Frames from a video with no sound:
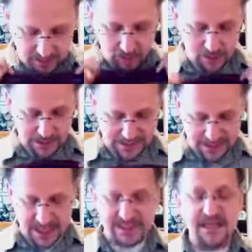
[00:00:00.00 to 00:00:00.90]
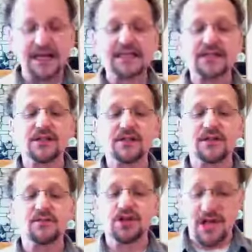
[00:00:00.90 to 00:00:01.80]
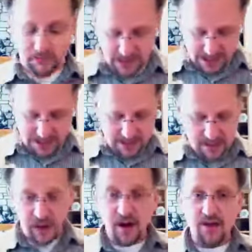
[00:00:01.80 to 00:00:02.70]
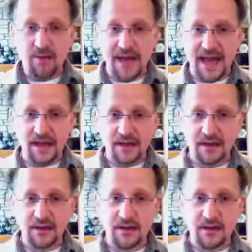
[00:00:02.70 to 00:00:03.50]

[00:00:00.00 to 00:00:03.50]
and yes, I did do some shaping on the back